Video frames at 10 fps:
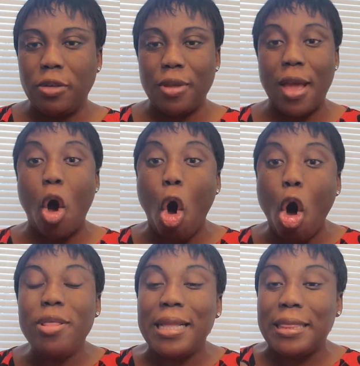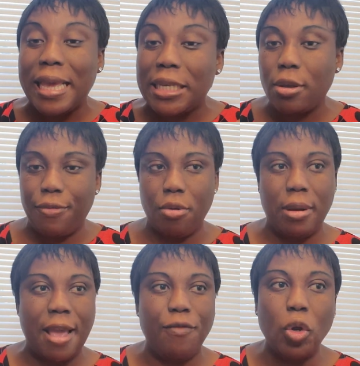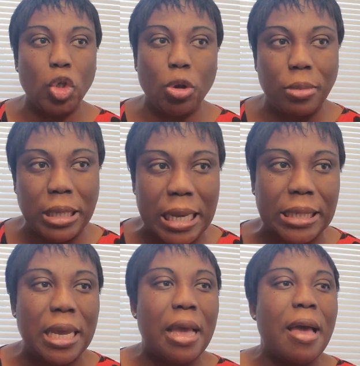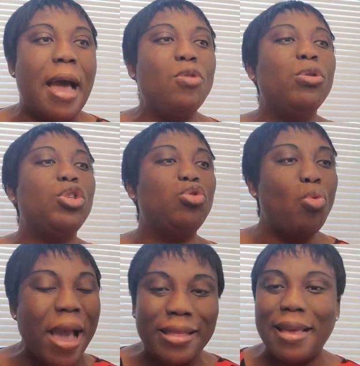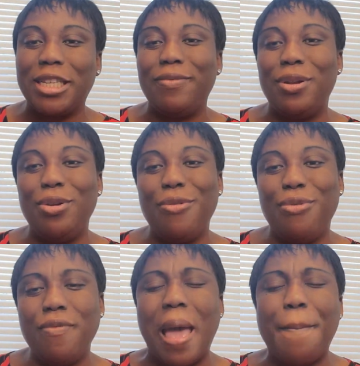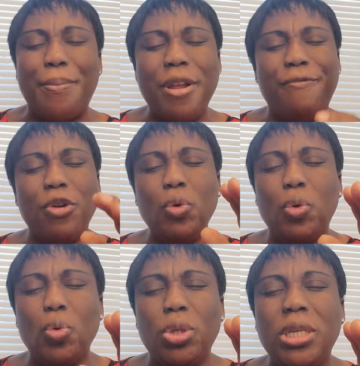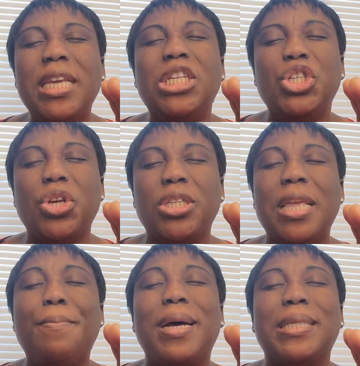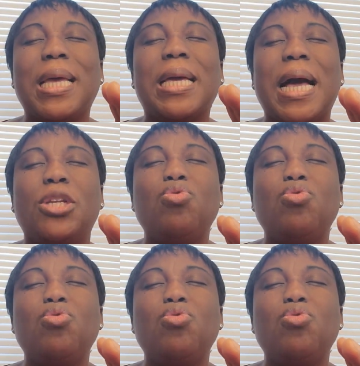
days, but like all the days of your life. Not some days. And you will dwell in the house of the Lord forever. I pray for you today in Jesus' name. That